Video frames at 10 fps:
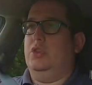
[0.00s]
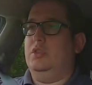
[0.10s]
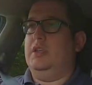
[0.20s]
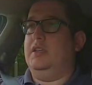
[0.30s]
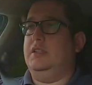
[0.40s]

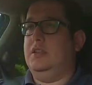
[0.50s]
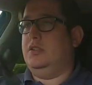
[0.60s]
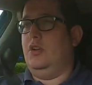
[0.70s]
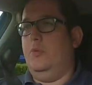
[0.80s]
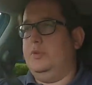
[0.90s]
testing
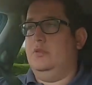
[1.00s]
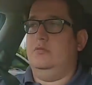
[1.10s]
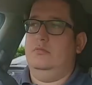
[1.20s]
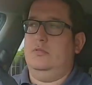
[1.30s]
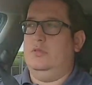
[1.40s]
stopped
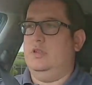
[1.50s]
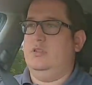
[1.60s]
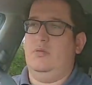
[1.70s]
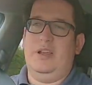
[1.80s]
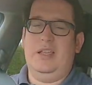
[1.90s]
on the
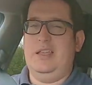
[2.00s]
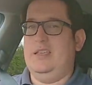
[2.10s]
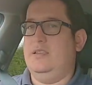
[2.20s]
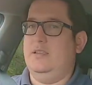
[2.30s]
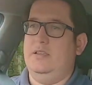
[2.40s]

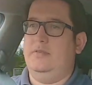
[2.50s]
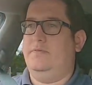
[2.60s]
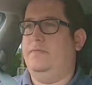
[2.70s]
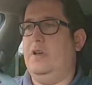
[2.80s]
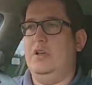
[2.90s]

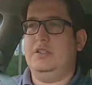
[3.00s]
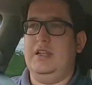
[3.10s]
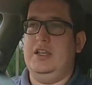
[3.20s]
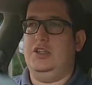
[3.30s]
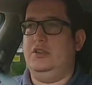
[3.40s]

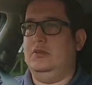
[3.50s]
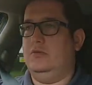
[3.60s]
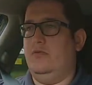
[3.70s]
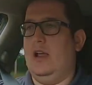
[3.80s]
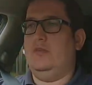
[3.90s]
21st-ish,
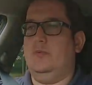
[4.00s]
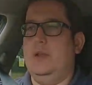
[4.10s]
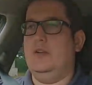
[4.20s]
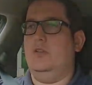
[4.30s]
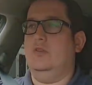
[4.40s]

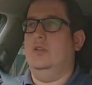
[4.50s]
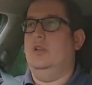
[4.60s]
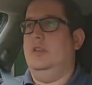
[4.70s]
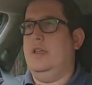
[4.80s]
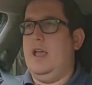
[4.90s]
depending on
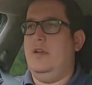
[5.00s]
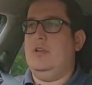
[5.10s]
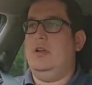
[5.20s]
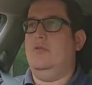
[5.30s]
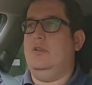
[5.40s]
the
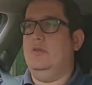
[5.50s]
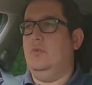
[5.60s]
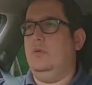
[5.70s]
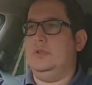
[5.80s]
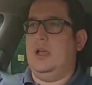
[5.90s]
area and
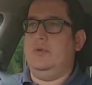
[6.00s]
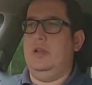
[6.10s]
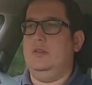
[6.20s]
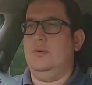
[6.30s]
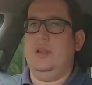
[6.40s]
what was
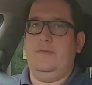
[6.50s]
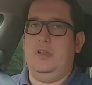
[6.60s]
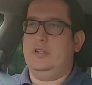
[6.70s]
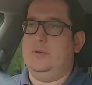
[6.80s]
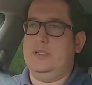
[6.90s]
happening.
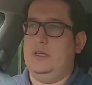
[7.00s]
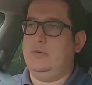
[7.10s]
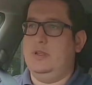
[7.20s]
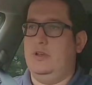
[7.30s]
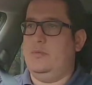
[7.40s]
21st, 22nd,
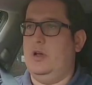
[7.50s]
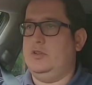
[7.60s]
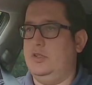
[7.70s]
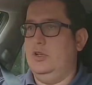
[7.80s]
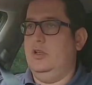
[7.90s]
23rd of
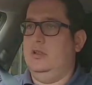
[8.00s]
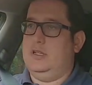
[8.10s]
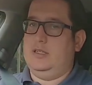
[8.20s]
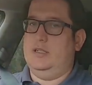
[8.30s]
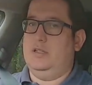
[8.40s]
March,
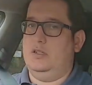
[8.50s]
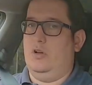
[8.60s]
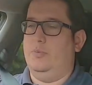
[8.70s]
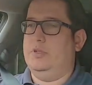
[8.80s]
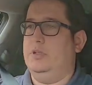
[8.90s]
testing
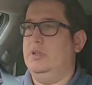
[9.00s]
stopped.